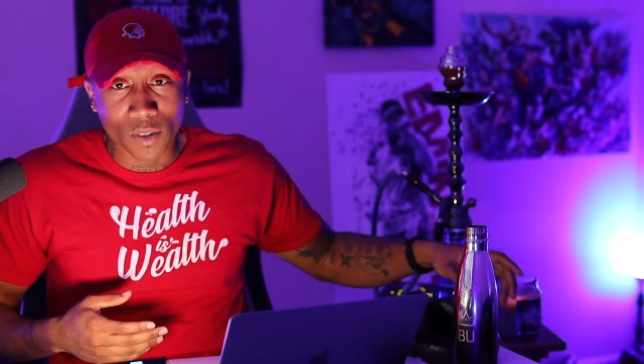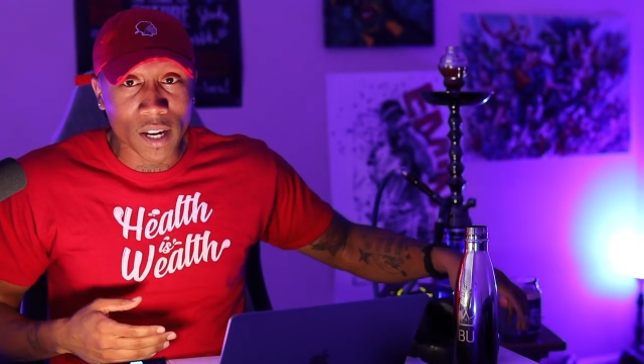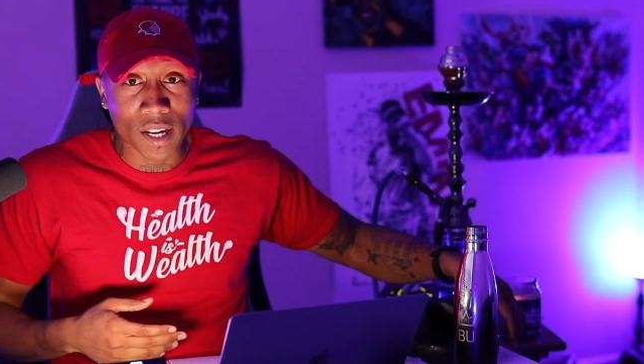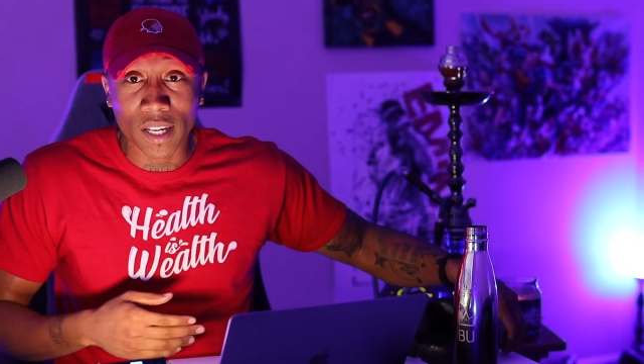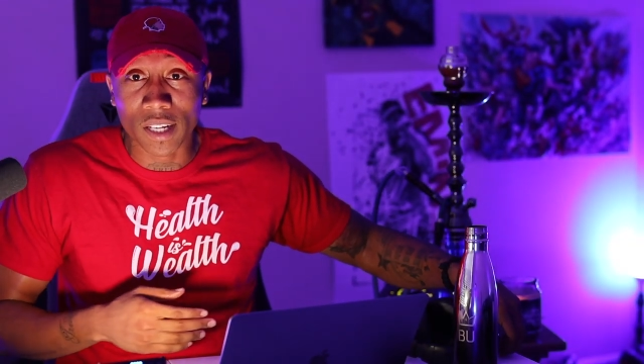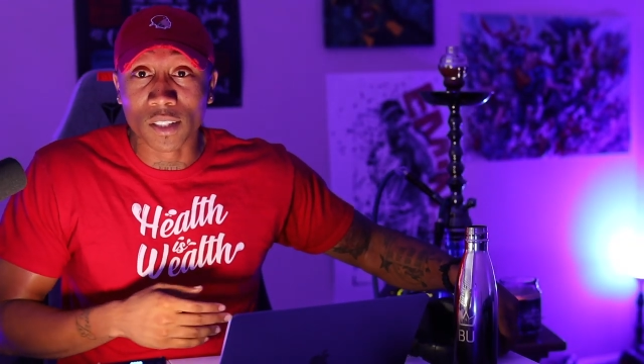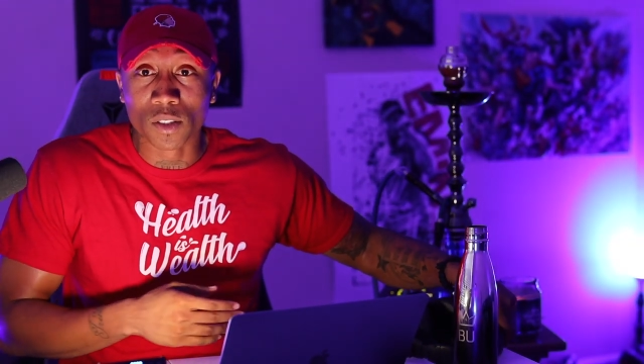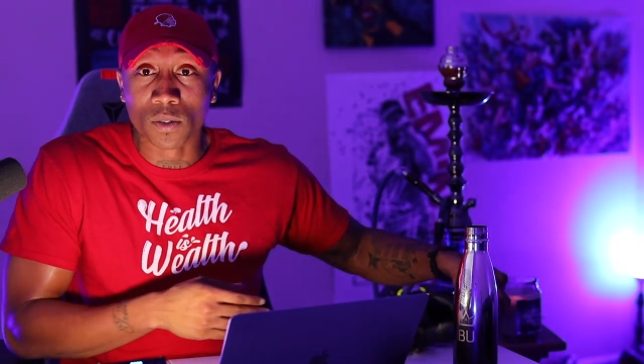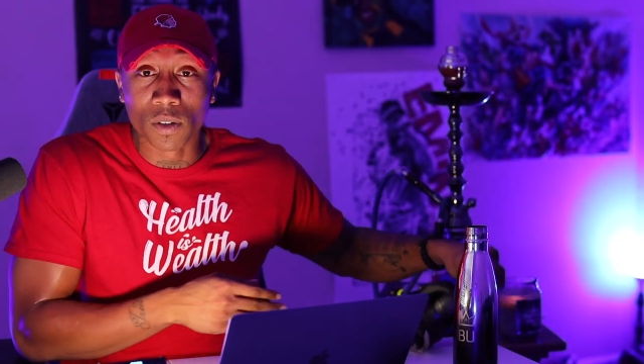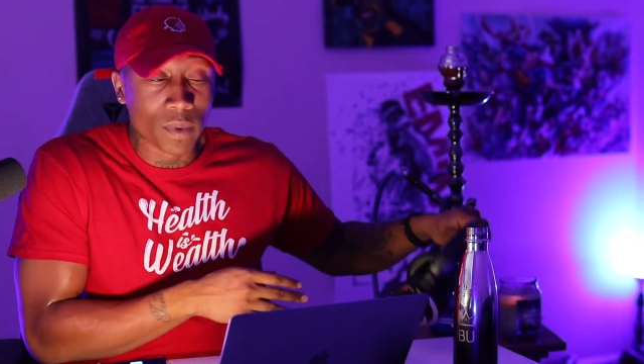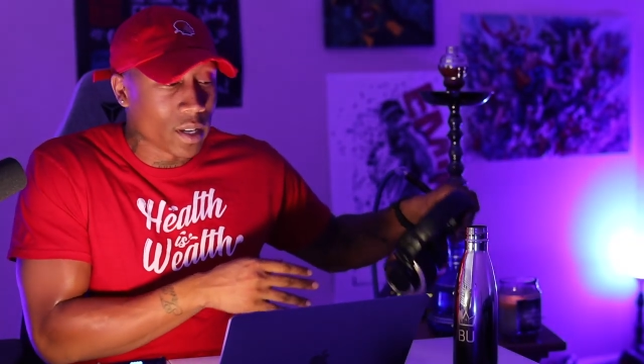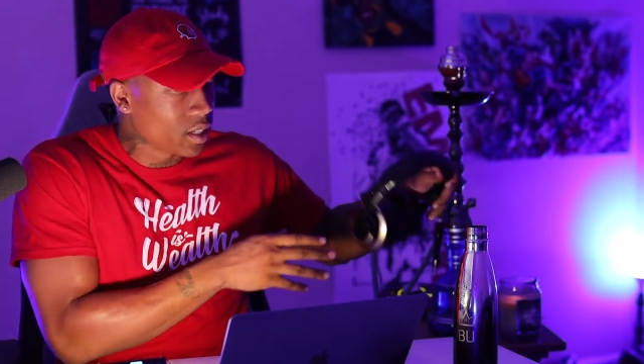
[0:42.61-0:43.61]
go ahead and get
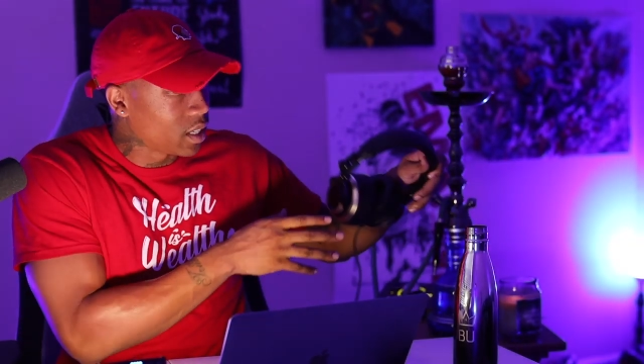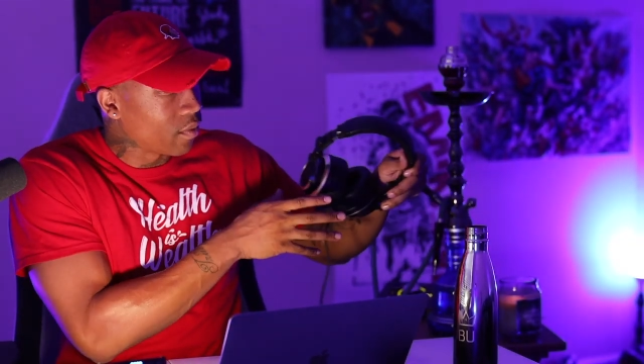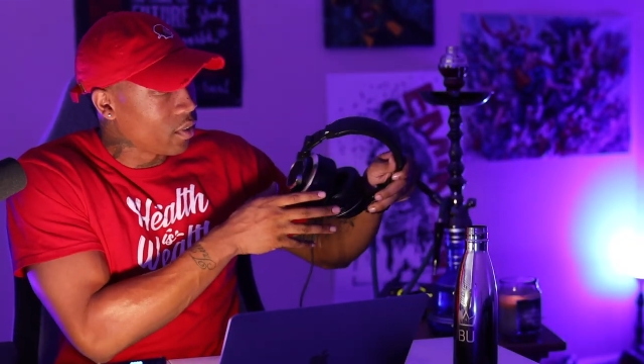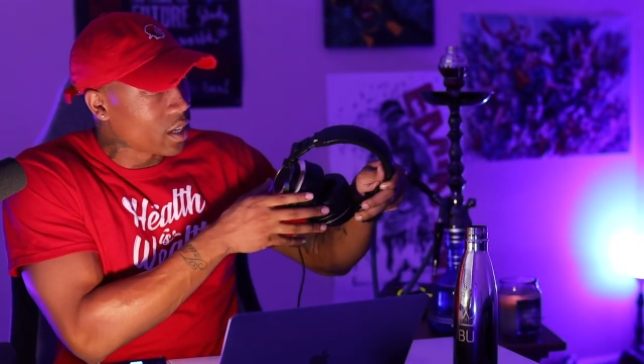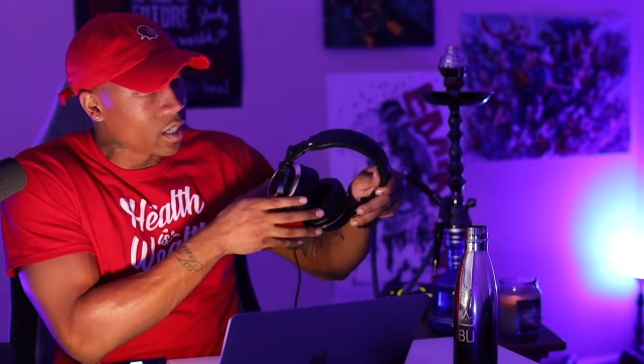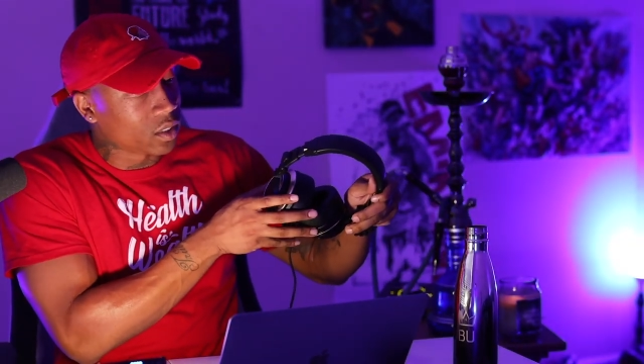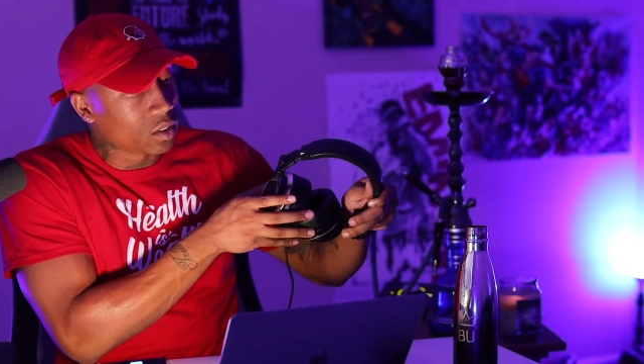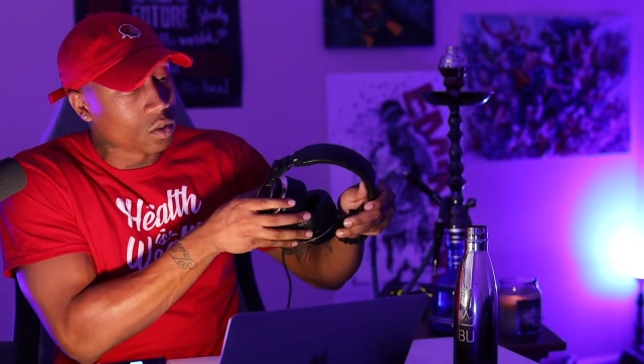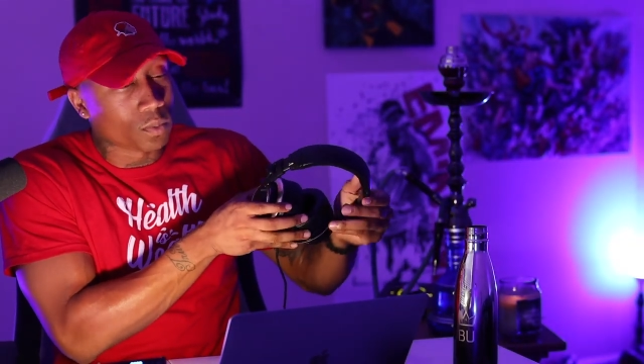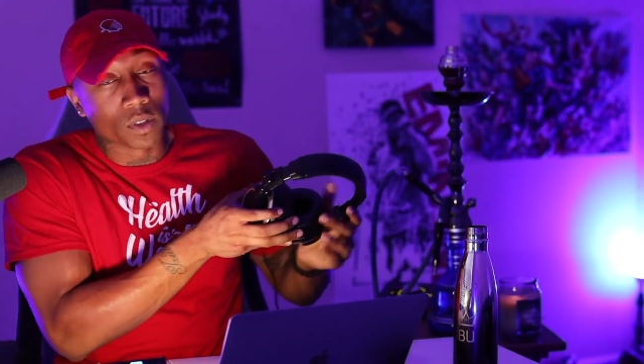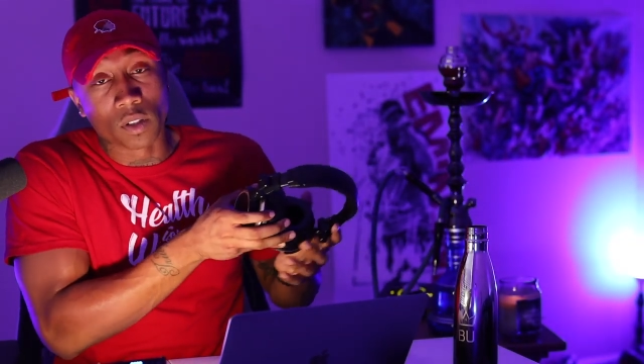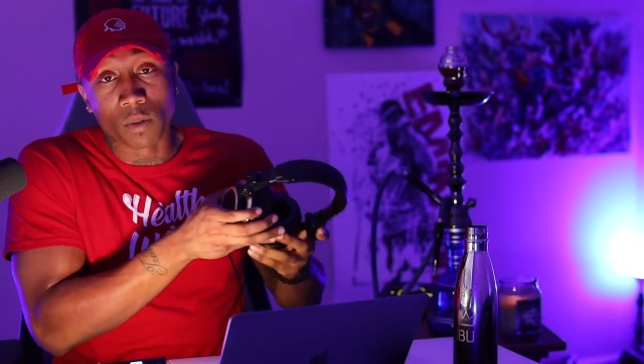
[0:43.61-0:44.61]
into it, man. Kevin Gates is a
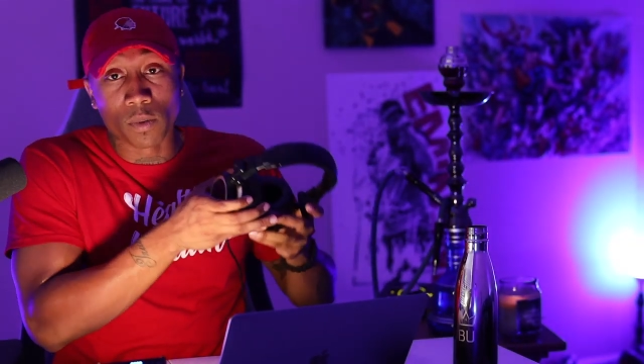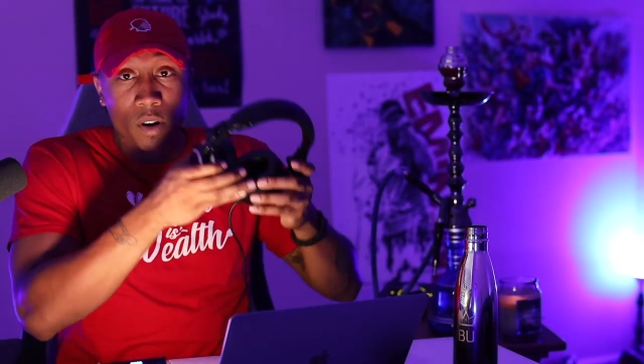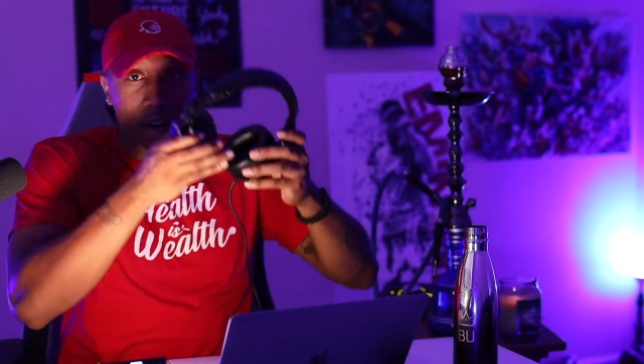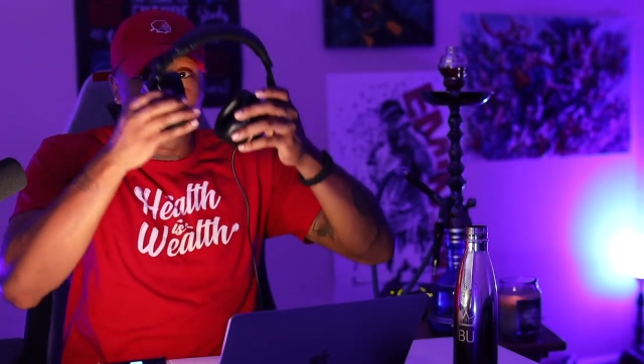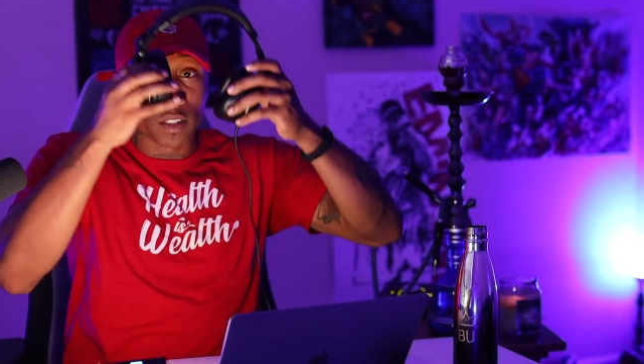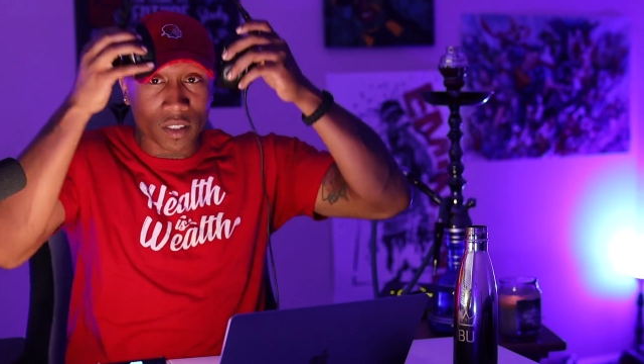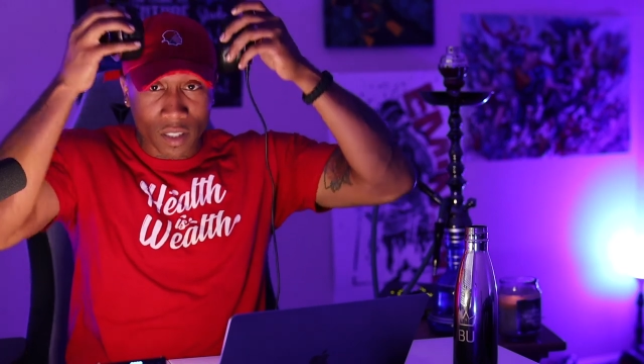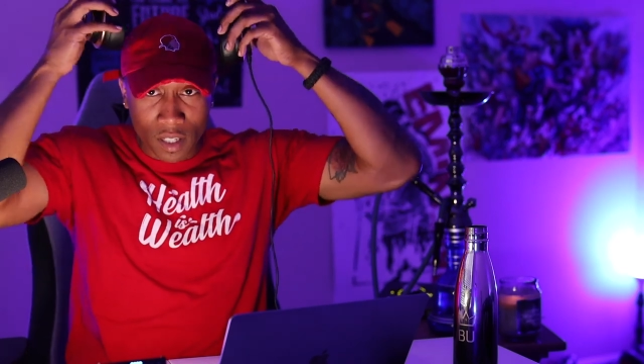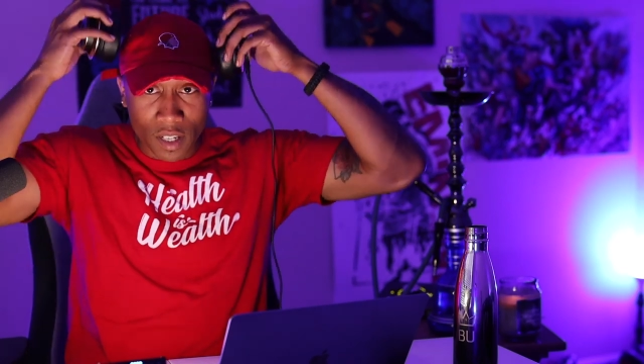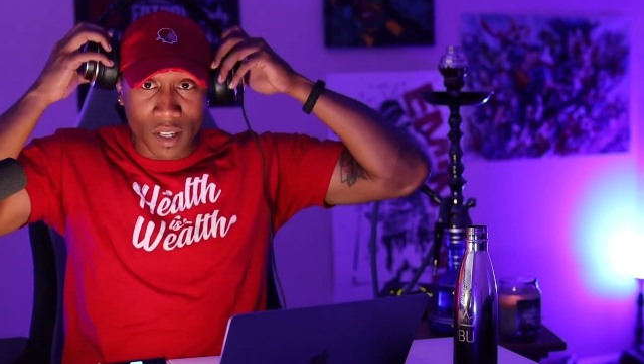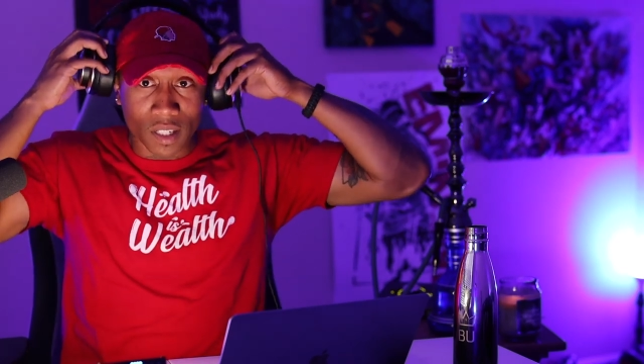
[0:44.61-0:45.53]
super dope artist.